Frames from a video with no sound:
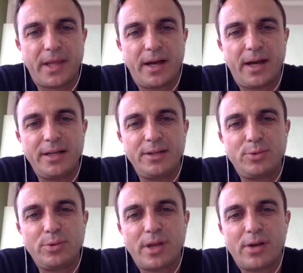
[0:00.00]
And in
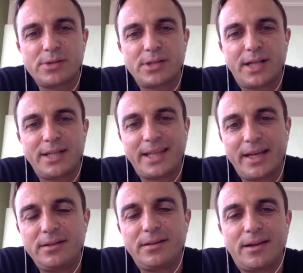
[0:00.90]

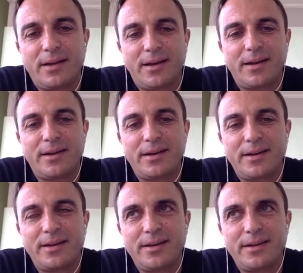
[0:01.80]
2010,
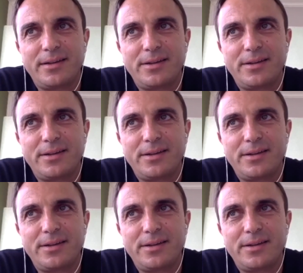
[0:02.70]
I